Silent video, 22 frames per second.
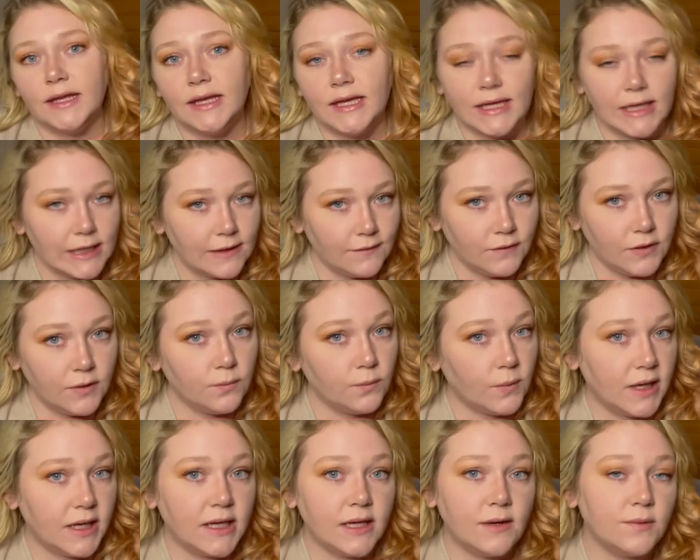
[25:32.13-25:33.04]
even
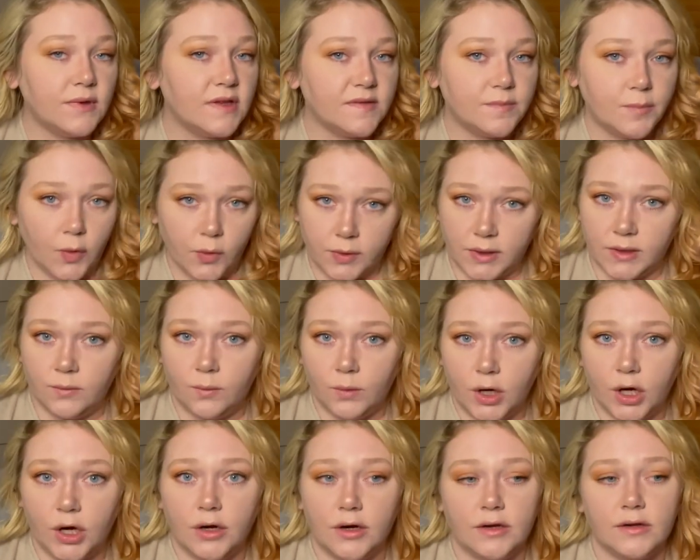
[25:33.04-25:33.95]
when it was spoken
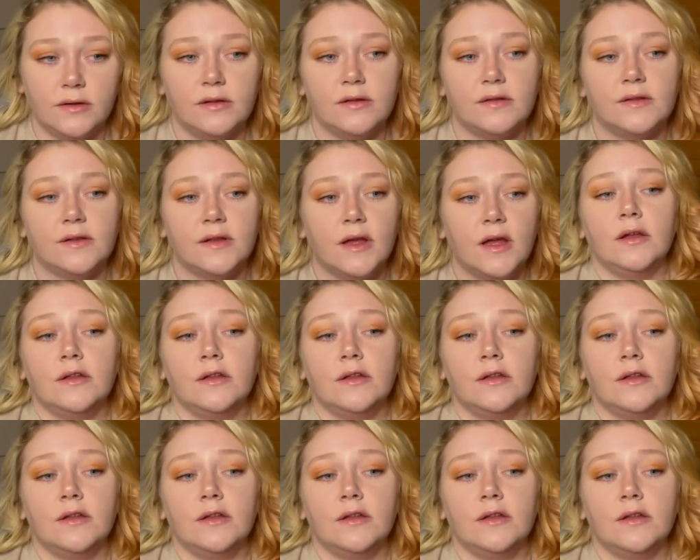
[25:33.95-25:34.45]
words.